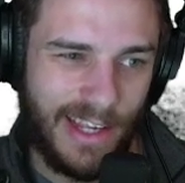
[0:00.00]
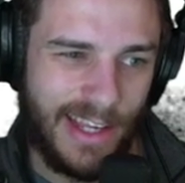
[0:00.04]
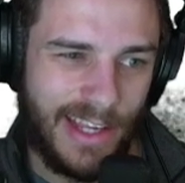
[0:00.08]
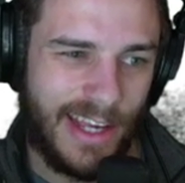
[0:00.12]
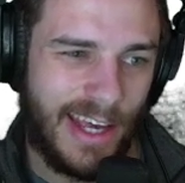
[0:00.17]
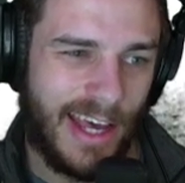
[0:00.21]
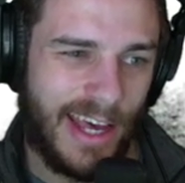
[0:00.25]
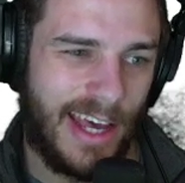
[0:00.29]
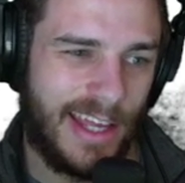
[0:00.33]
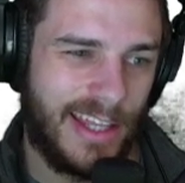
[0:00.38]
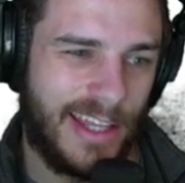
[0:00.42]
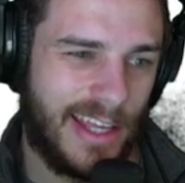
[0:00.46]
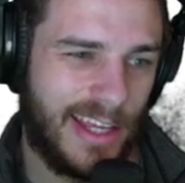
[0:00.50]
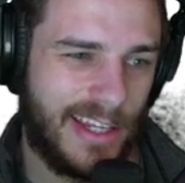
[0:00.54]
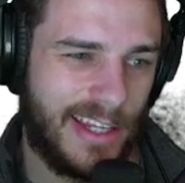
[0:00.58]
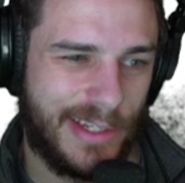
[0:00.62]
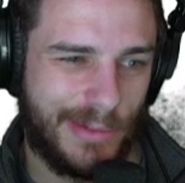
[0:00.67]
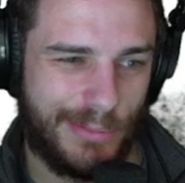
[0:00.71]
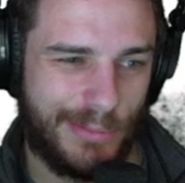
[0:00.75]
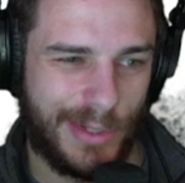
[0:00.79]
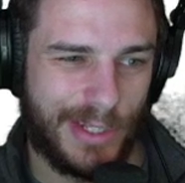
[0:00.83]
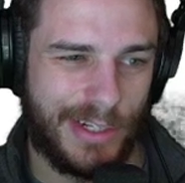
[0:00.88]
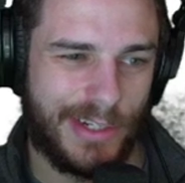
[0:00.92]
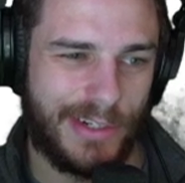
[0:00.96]
then
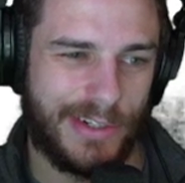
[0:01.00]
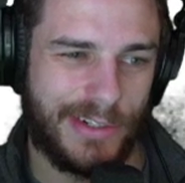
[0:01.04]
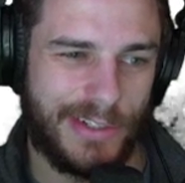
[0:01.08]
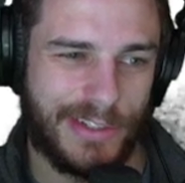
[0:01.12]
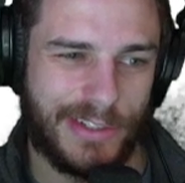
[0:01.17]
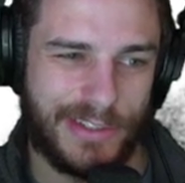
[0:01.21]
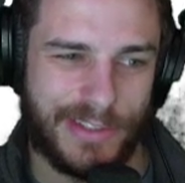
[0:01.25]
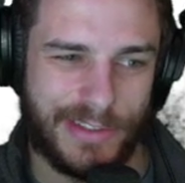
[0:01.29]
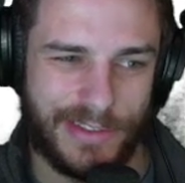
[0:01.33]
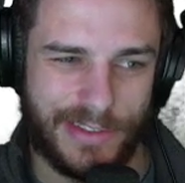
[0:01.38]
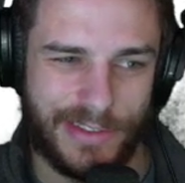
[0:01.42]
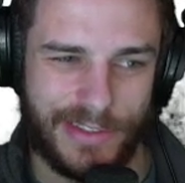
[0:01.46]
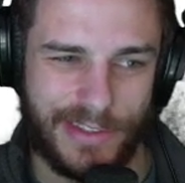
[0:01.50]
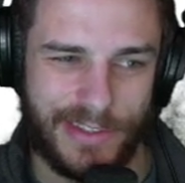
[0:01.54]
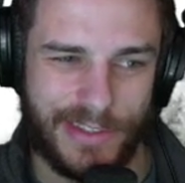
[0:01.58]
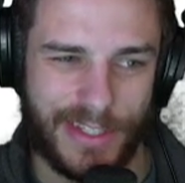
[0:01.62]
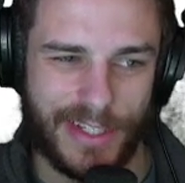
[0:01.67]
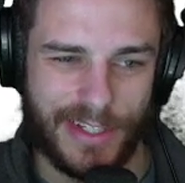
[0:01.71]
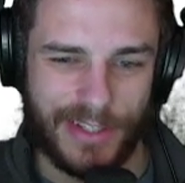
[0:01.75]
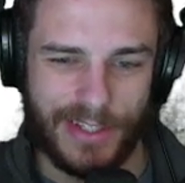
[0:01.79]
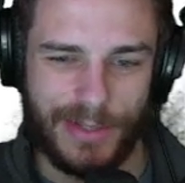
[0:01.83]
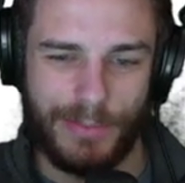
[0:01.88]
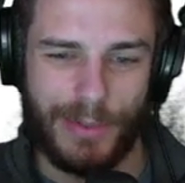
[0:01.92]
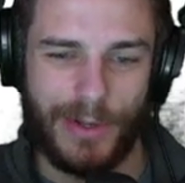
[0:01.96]
Peter
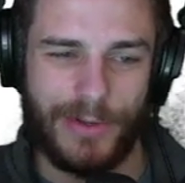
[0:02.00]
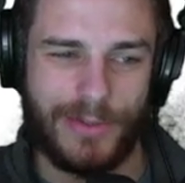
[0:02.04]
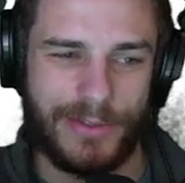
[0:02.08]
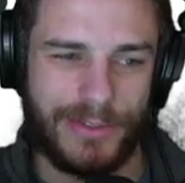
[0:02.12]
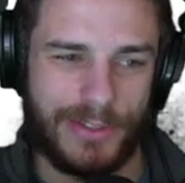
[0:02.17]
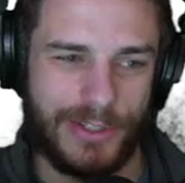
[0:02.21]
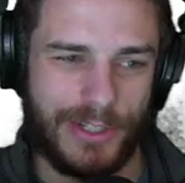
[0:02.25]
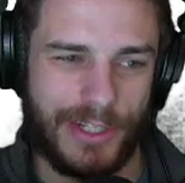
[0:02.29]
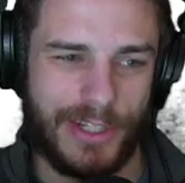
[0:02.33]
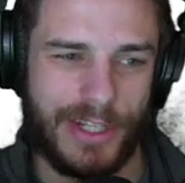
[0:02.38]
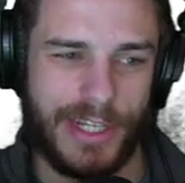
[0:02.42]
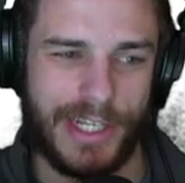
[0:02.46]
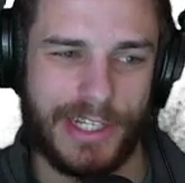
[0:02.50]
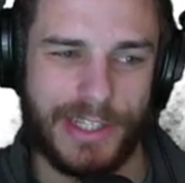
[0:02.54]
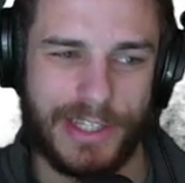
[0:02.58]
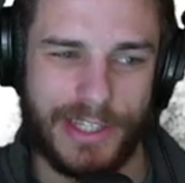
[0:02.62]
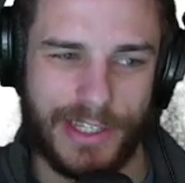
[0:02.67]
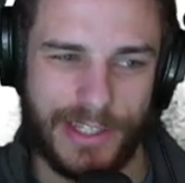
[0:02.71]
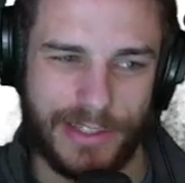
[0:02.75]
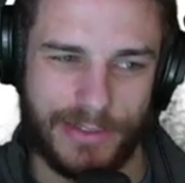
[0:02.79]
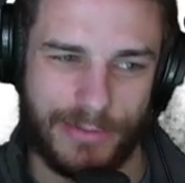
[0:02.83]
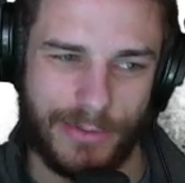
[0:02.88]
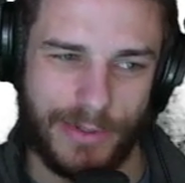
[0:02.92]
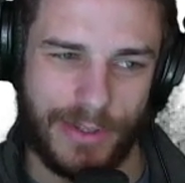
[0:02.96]
he posts shit like
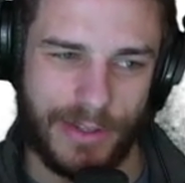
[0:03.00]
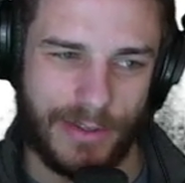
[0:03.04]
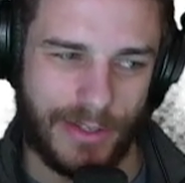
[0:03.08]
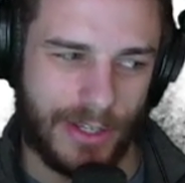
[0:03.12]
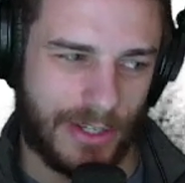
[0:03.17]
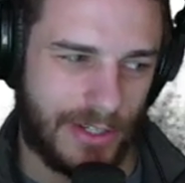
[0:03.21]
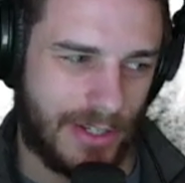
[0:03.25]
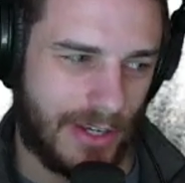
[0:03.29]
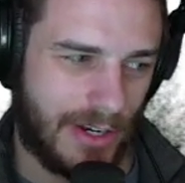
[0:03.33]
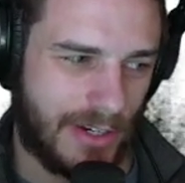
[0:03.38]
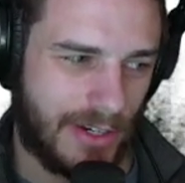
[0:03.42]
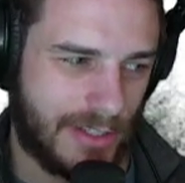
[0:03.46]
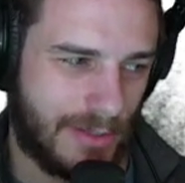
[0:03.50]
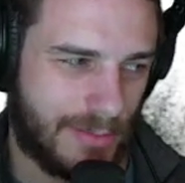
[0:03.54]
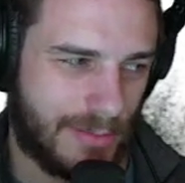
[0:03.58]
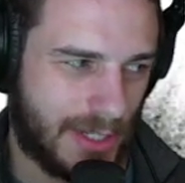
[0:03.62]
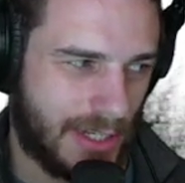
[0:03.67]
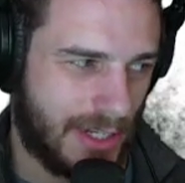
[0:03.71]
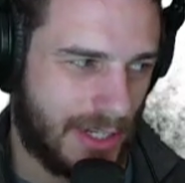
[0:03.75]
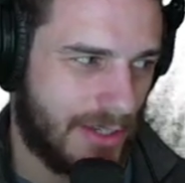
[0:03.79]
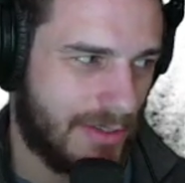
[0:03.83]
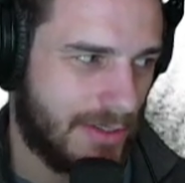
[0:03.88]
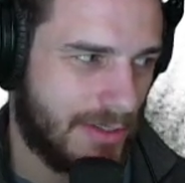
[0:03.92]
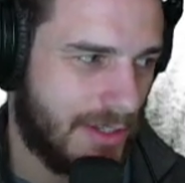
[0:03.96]
this where the guitar's
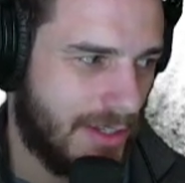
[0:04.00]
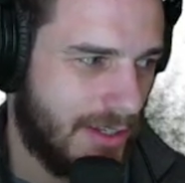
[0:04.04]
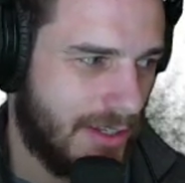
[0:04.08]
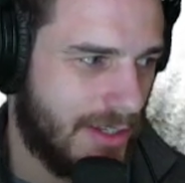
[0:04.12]
upside down.